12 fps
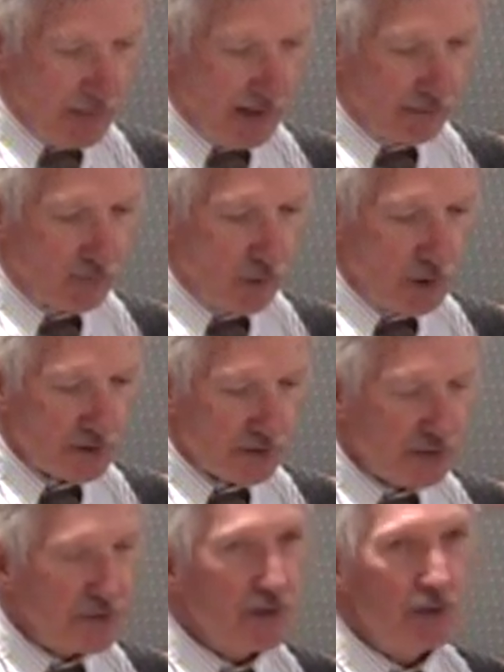Of course,
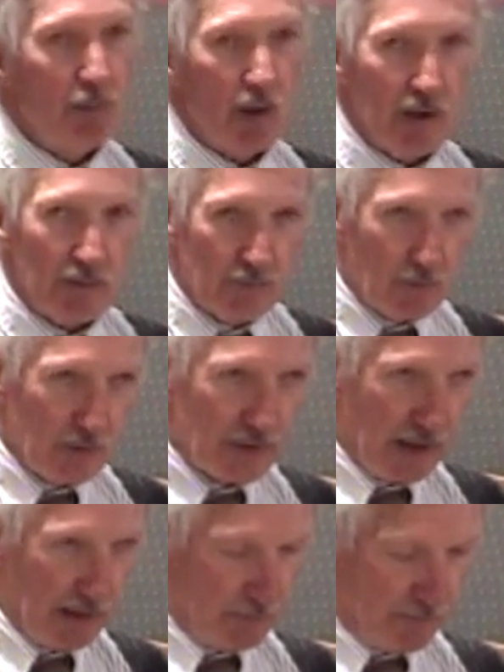this is but a first
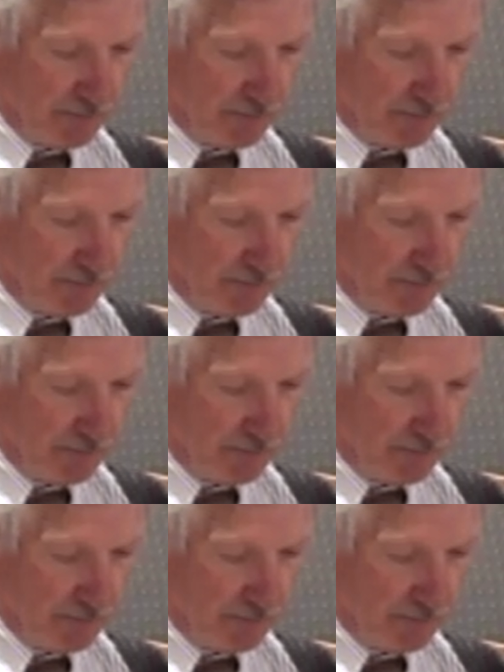step.